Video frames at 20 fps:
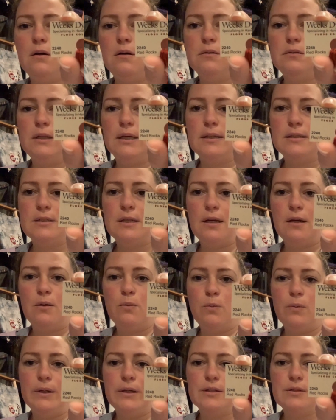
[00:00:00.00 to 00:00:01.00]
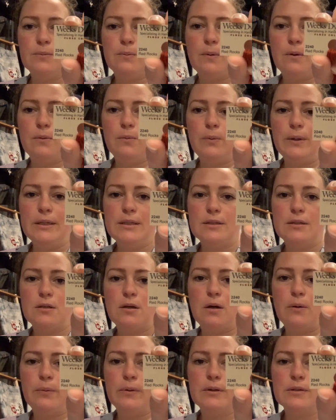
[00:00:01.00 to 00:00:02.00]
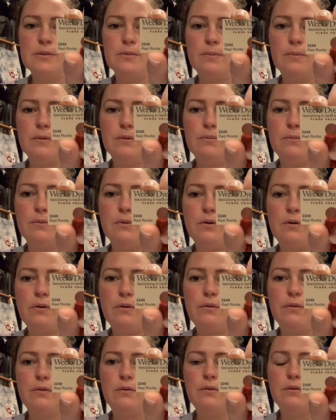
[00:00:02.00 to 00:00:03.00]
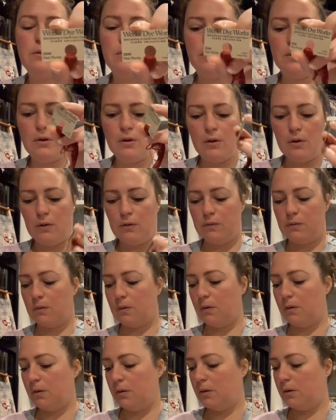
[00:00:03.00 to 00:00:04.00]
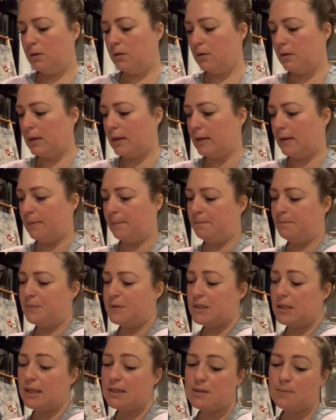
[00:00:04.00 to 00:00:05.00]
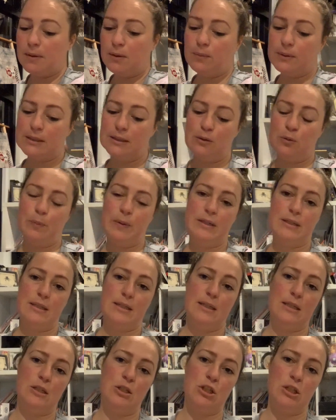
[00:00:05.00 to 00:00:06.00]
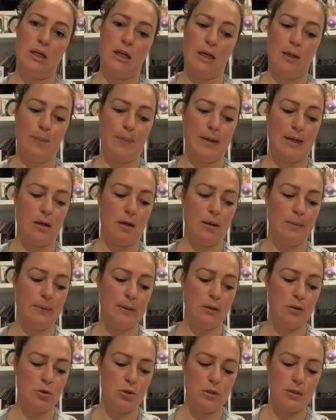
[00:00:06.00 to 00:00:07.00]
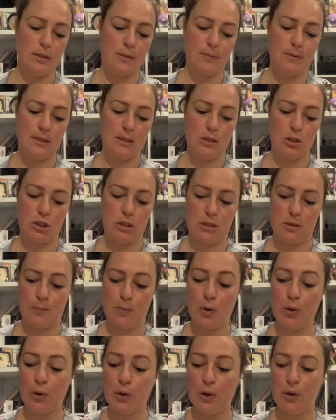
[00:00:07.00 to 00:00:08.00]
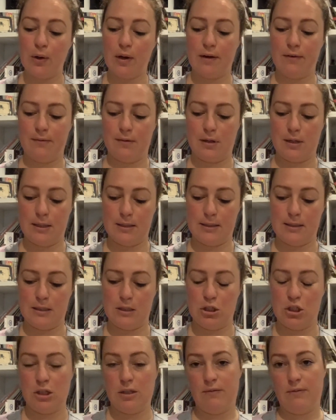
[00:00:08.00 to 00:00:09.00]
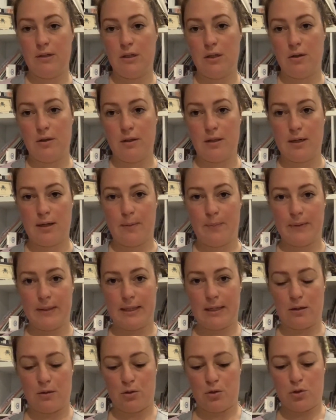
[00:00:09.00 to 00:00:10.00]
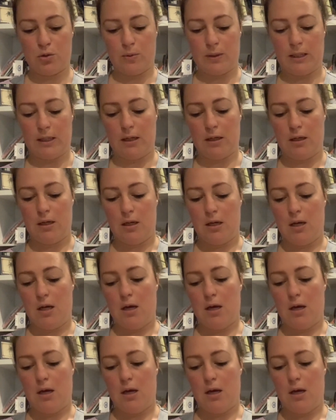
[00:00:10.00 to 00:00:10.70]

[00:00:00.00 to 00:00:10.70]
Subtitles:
Hold that down. Weeks Dye Works Red Rocks. So that's my one little bit of stitching, but I'm going to do some stitching tomorrow. I've got a stitching video that I plan on doing